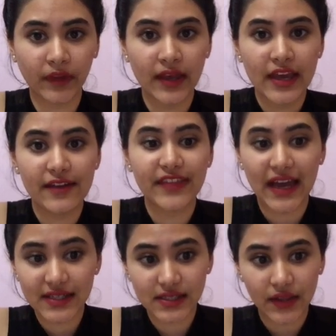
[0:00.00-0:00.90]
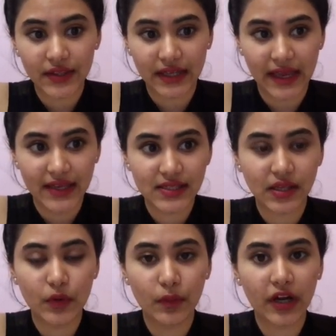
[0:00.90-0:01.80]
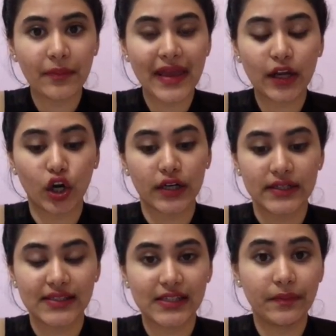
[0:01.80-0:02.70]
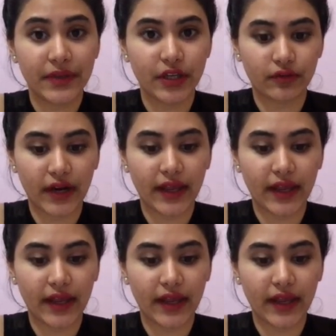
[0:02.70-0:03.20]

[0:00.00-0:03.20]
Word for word: If that is not the case, then we want to make our dp array.